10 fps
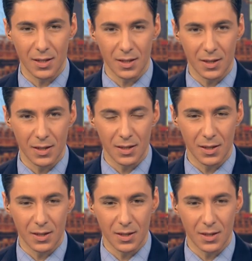
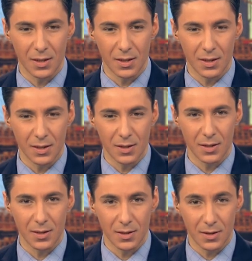
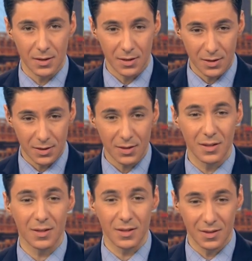
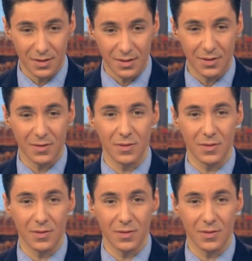No words are spoken by the person on screen.